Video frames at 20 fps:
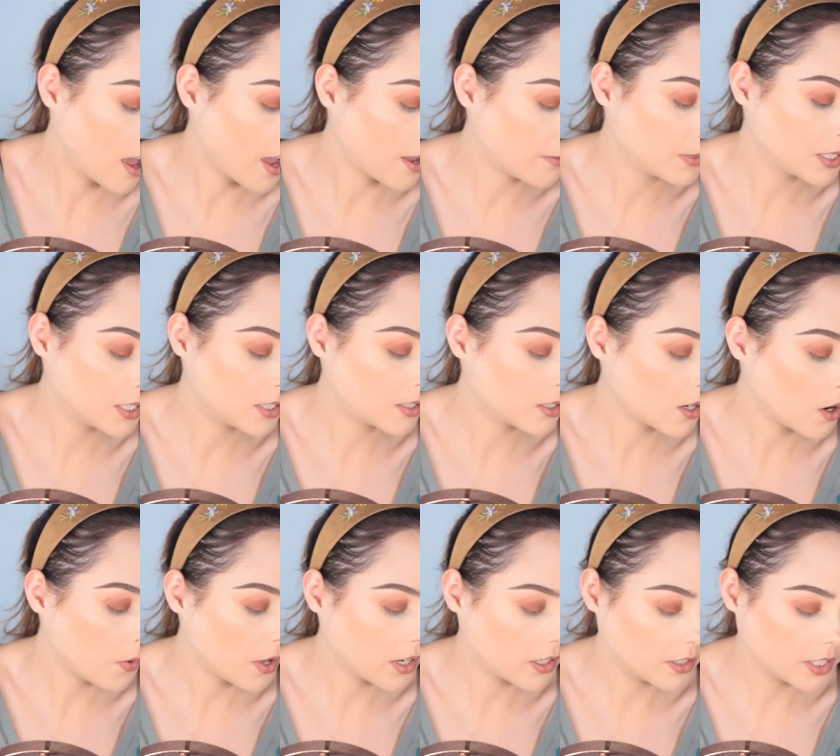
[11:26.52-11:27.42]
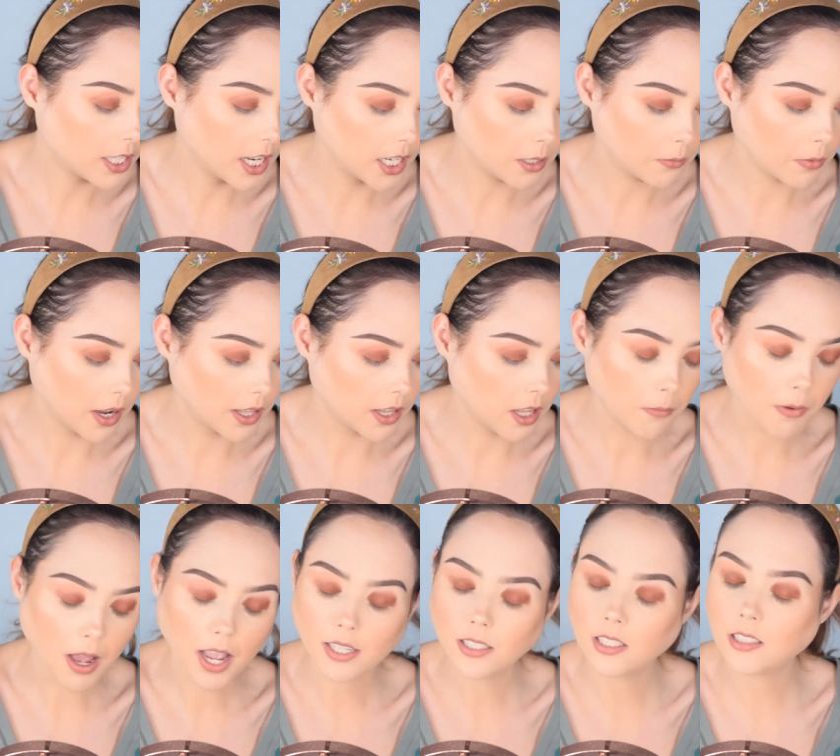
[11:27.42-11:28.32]
I'm so entertained by them.
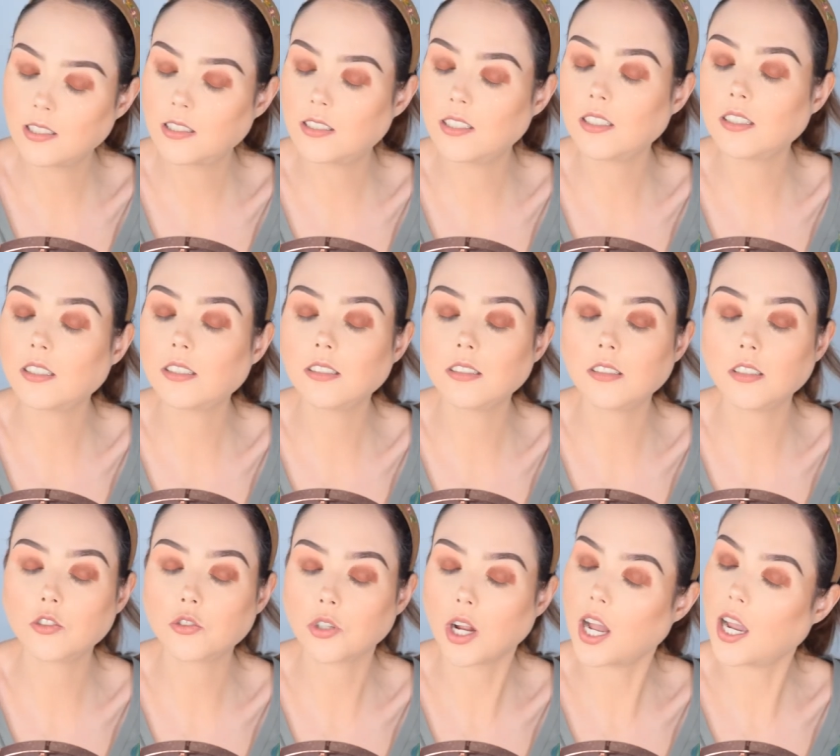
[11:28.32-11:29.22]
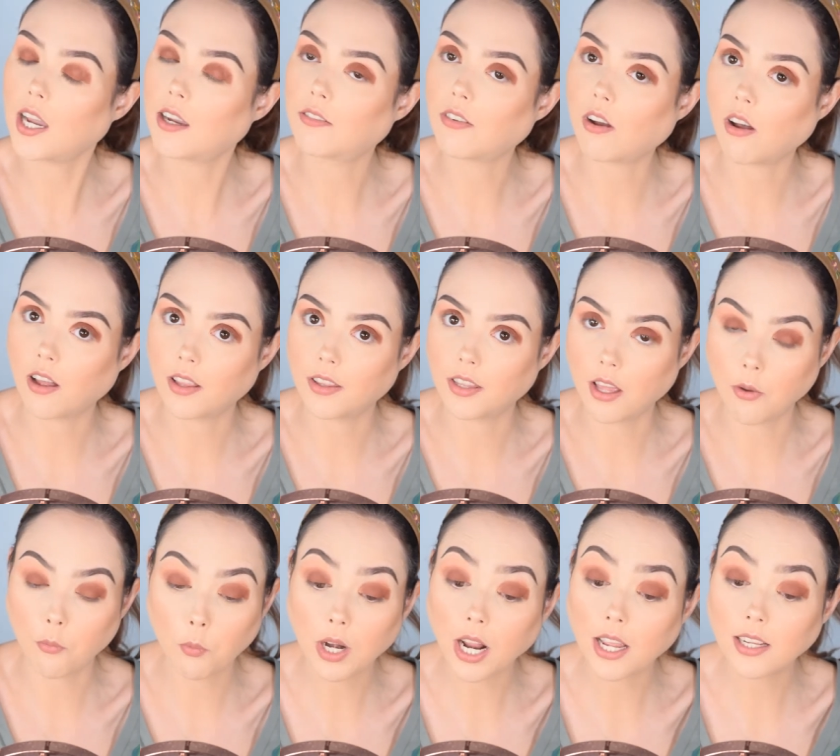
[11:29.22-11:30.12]
I still drive on
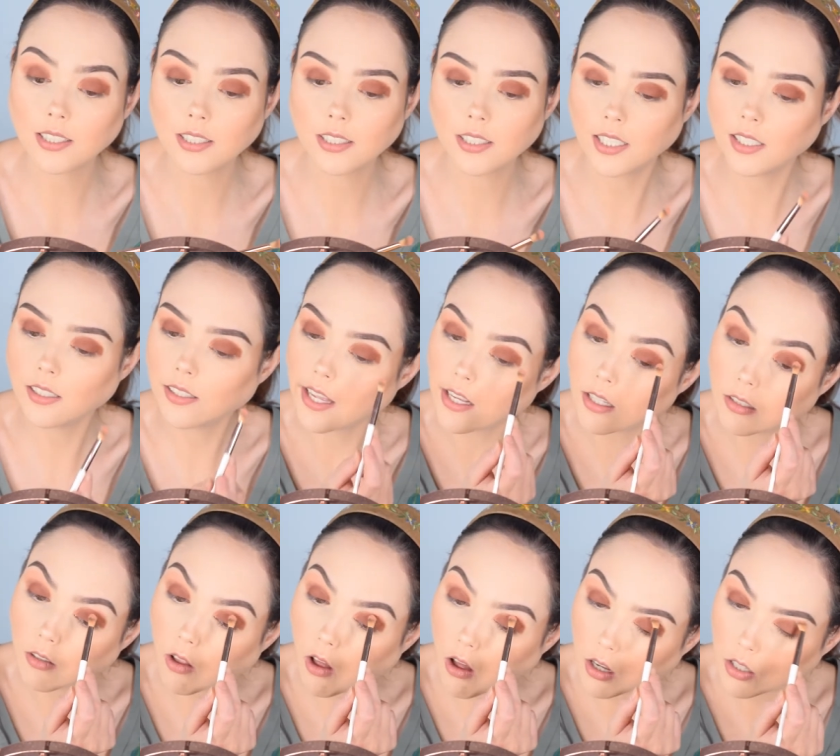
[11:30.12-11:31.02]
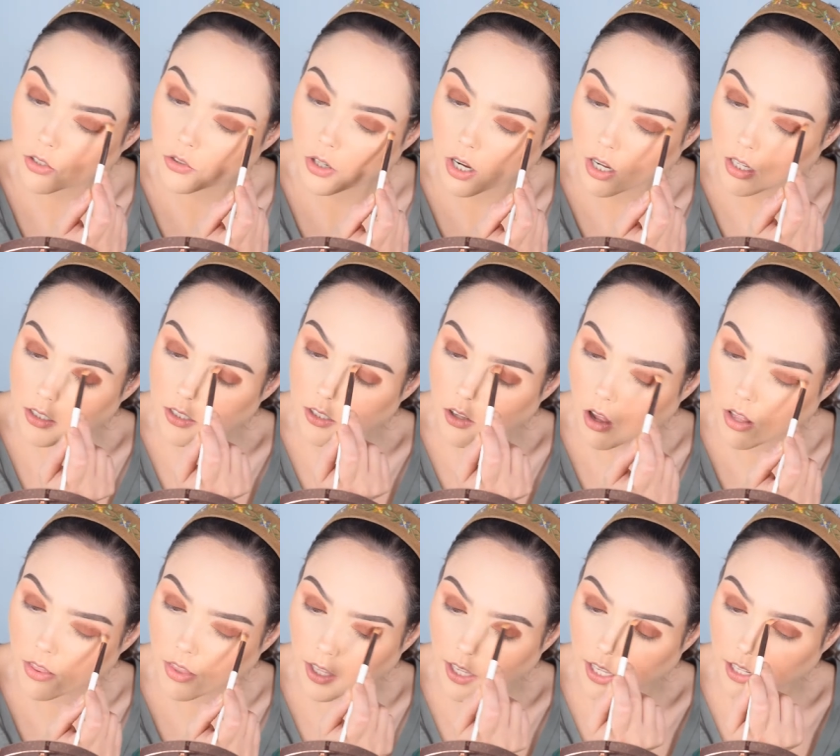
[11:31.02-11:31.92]
when I see like log trucks
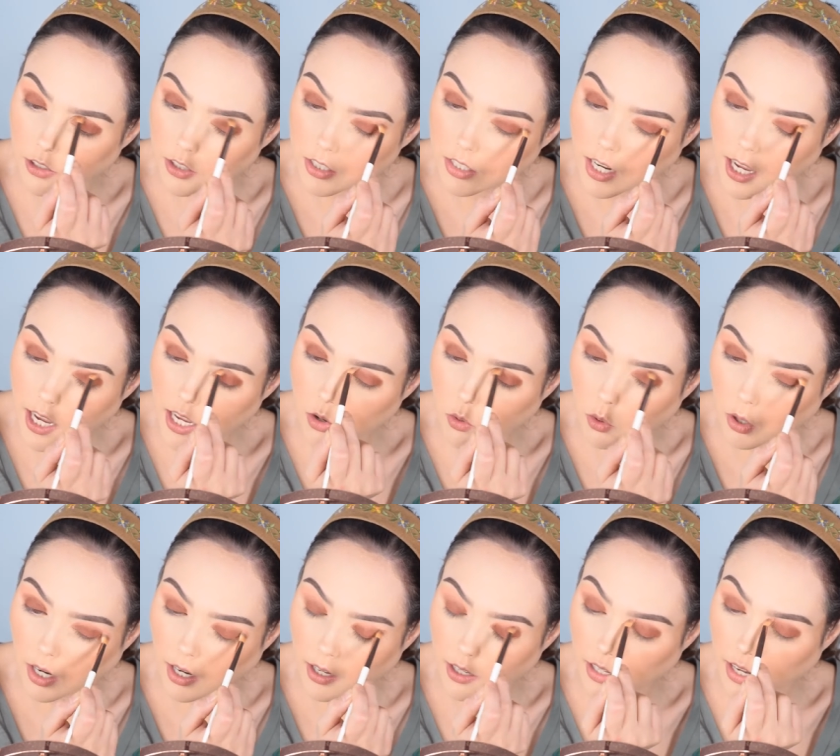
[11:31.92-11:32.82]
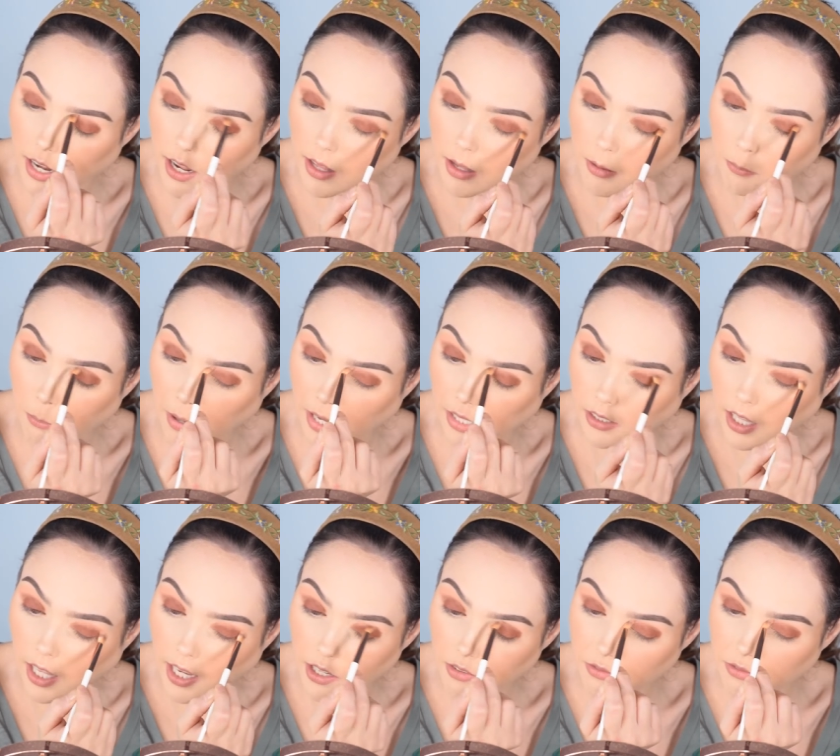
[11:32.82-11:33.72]
on the interstate or in my
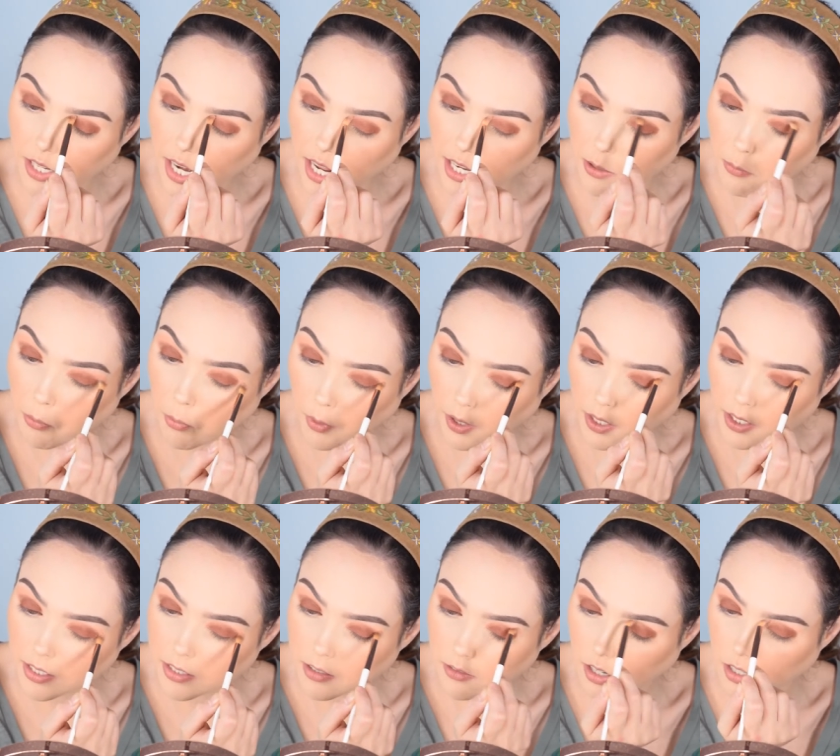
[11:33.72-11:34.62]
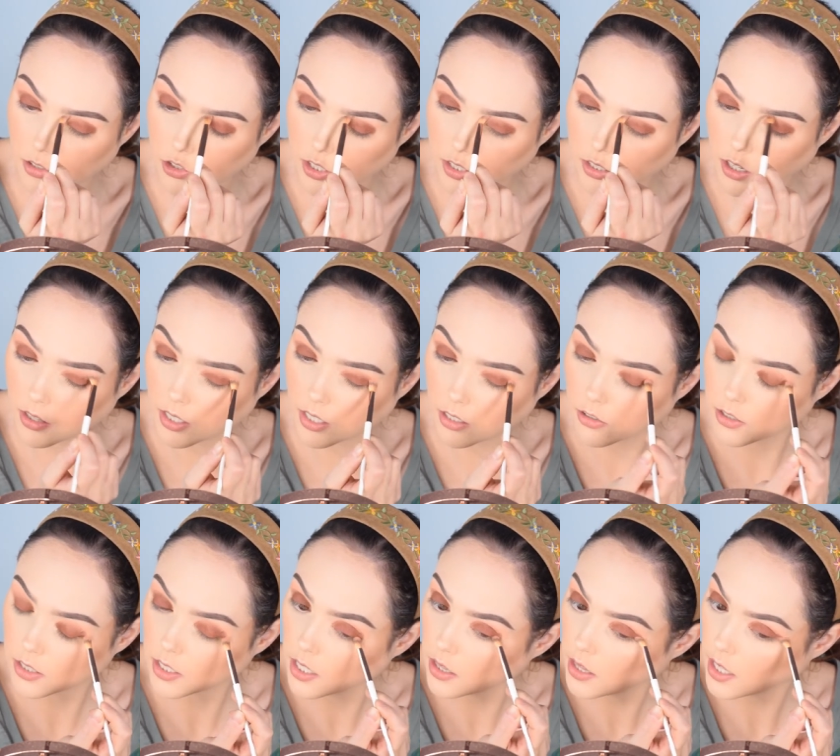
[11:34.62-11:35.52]
life at any point because they're not just on the
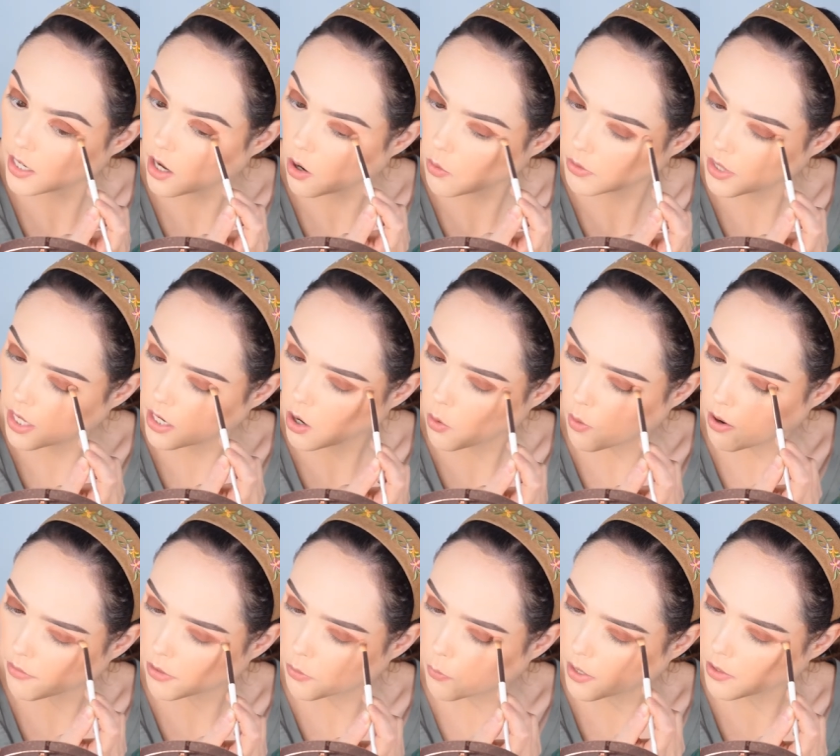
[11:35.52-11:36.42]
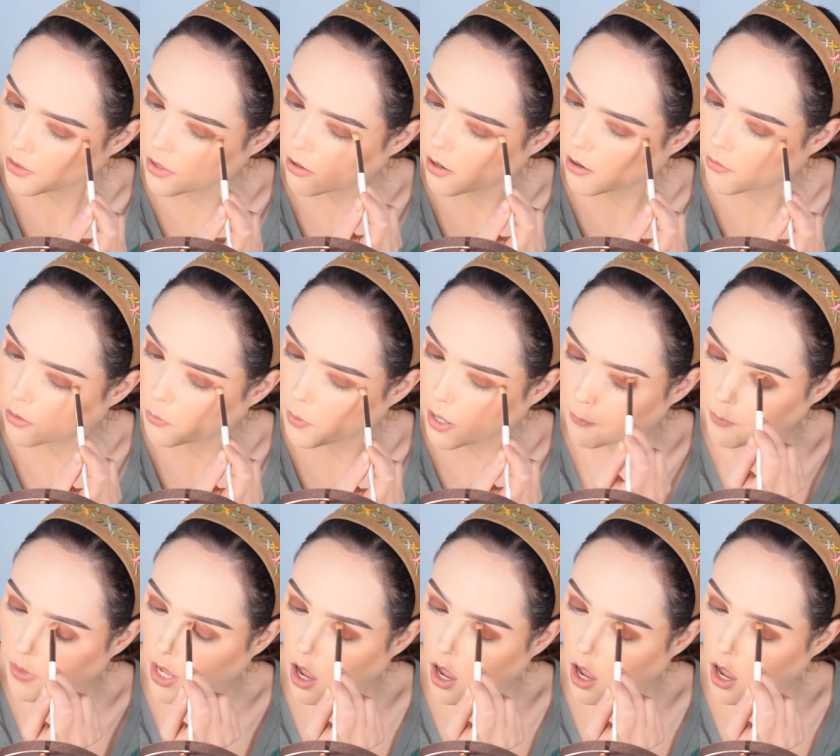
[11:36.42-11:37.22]
interstate. They go they go everywhere. They're everywhere.